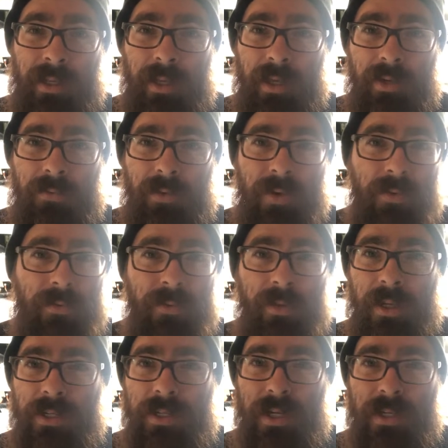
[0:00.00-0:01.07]
And if I ever feel
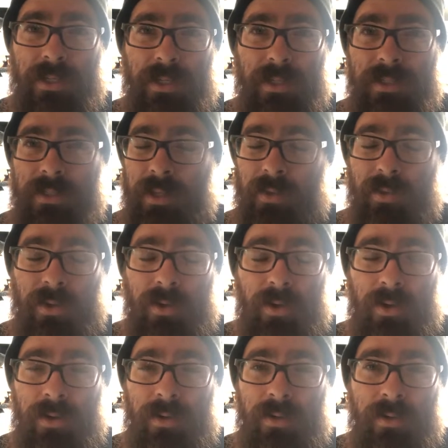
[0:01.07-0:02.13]
like changing it, it's not that
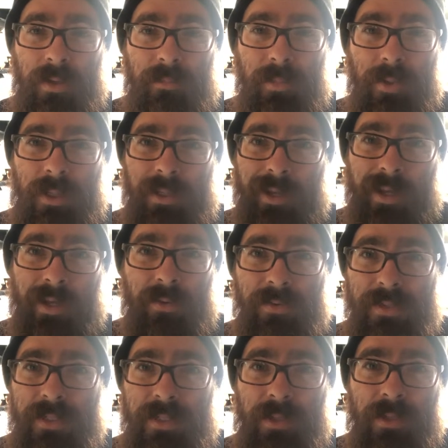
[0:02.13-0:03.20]
hard, but I don't
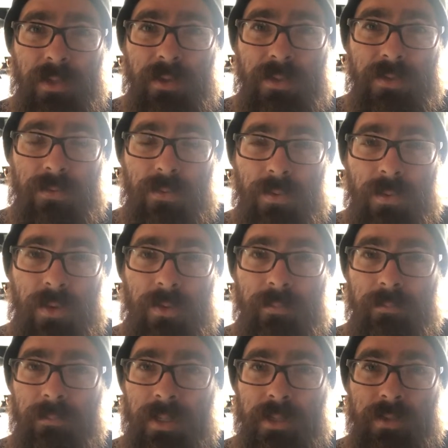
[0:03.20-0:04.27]
see a use for
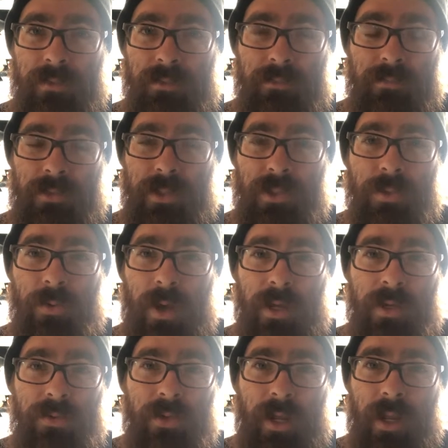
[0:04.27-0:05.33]
a two
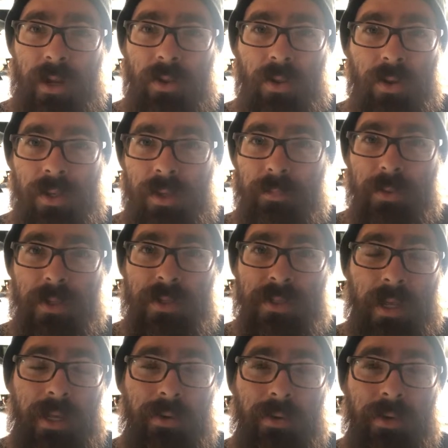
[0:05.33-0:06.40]
extra analog inputs.
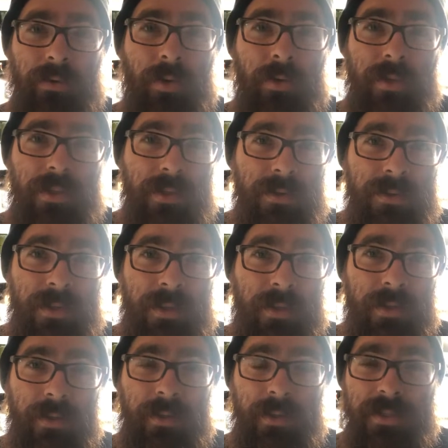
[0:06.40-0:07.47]
I don't even know what to use
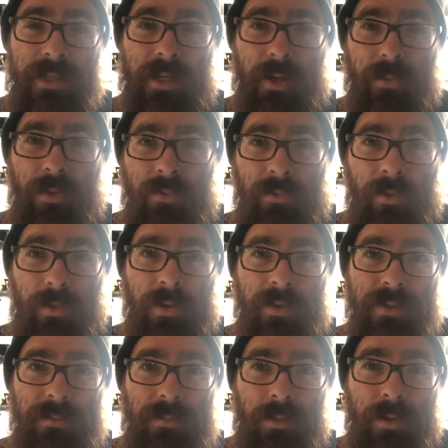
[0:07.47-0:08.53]
the, the second one for at
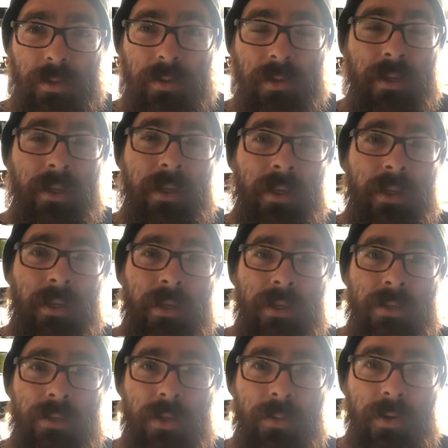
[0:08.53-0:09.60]
this point.
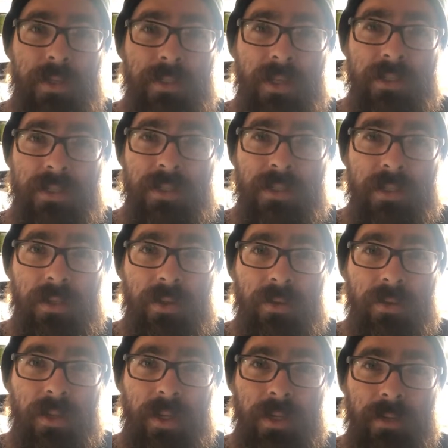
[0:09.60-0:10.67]
So anyways, that's just a
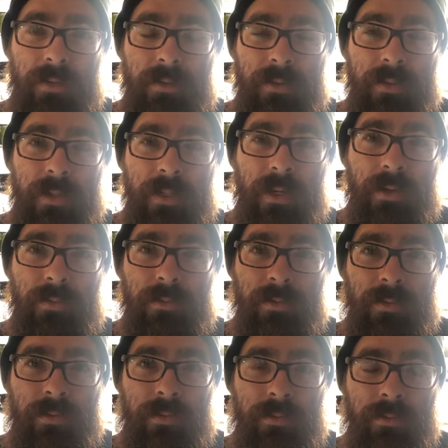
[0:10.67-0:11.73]
little, uh, you know,
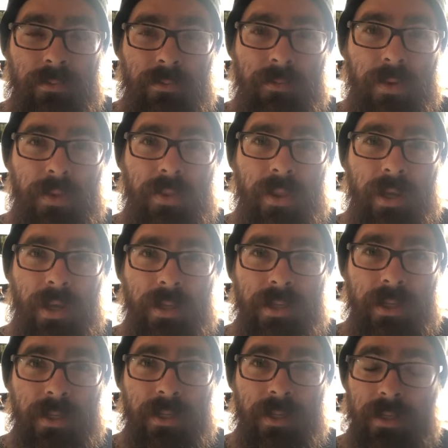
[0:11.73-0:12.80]
fun thing I
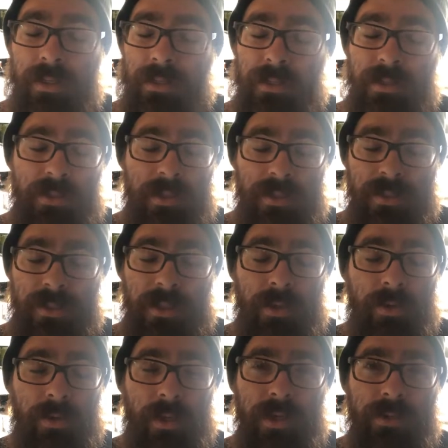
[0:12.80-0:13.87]
did just to
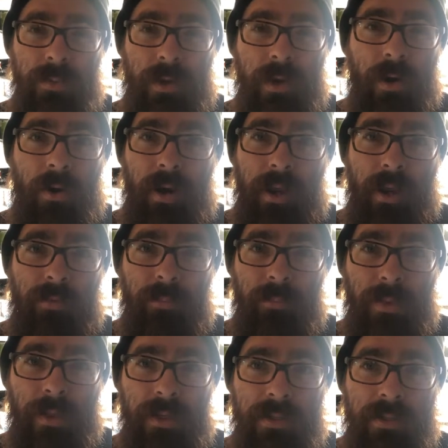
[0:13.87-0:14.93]
utilize what I already have in
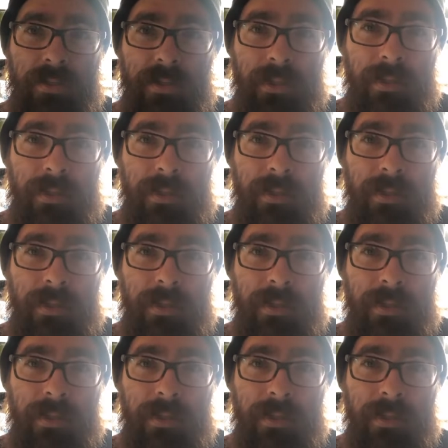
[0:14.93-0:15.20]
place.